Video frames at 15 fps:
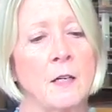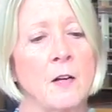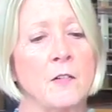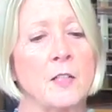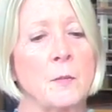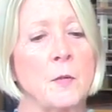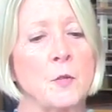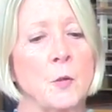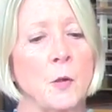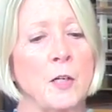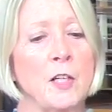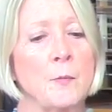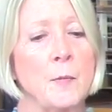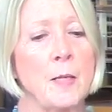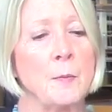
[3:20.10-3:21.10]
The
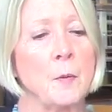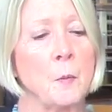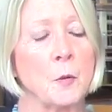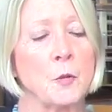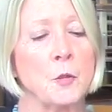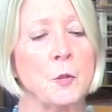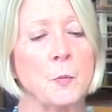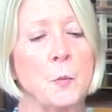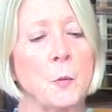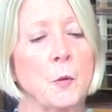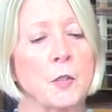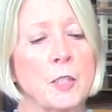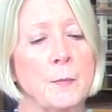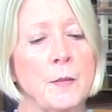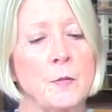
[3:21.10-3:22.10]
majority of people were too
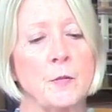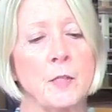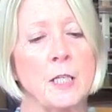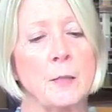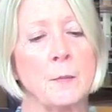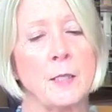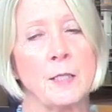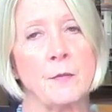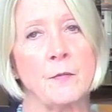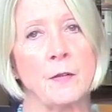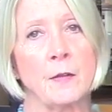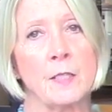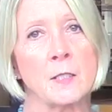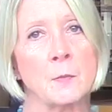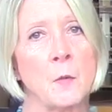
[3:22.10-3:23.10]
poor to be treated by the
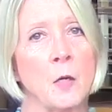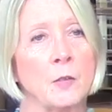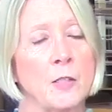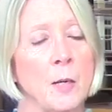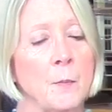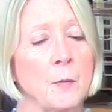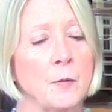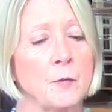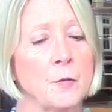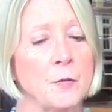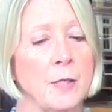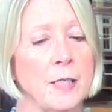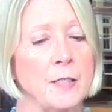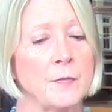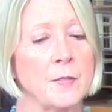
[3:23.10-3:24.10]
very small number of
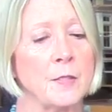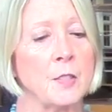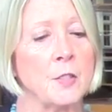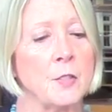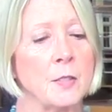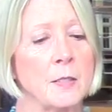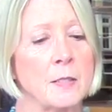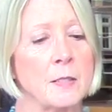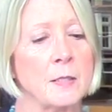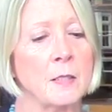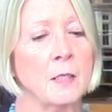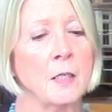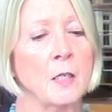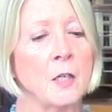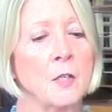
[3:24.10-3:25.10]
trained physicians.
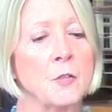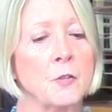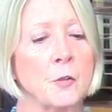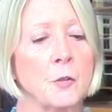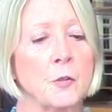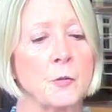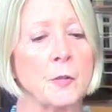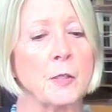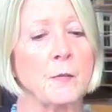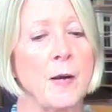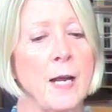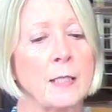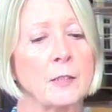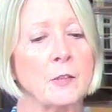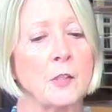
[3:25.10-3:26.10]
Surgery
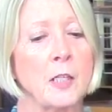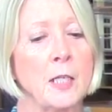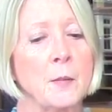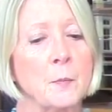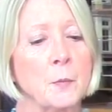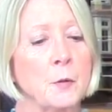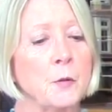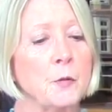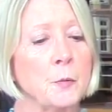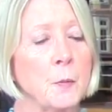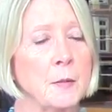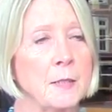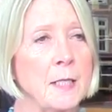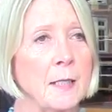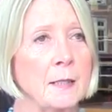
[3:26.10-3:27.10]
gradually improved
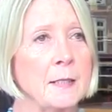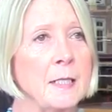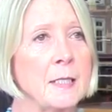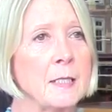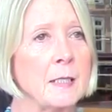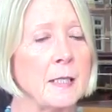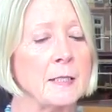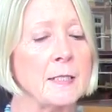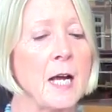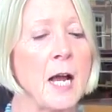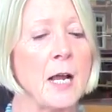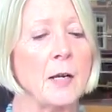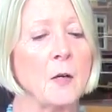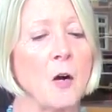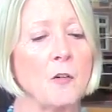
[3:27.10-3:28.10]
with techniques like
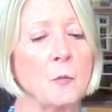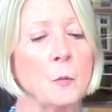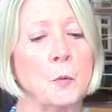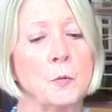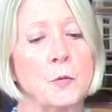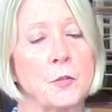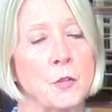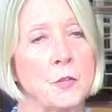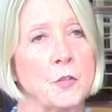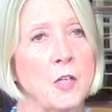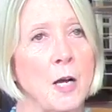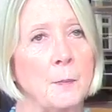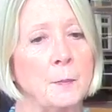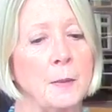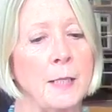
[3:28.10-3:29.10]
tying off wounds to
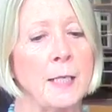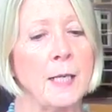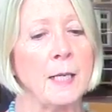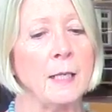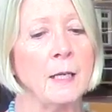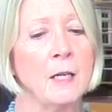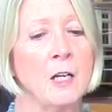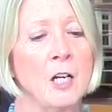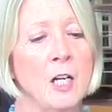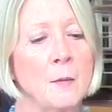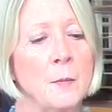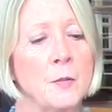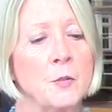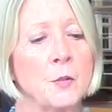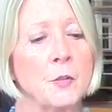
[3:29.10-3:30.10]
stop bleeding,
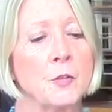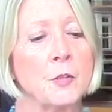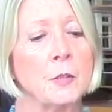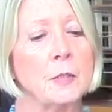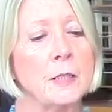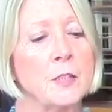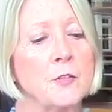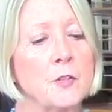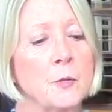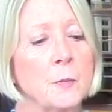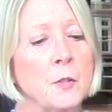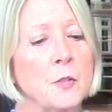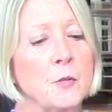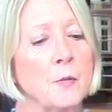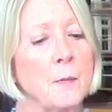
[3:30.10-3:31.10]
but surgical
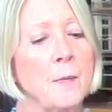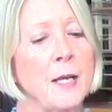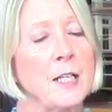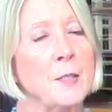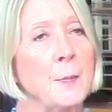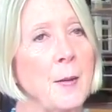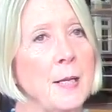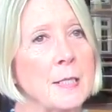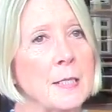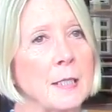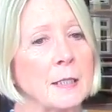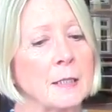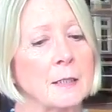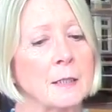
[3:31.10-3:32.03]
instruments remained basic: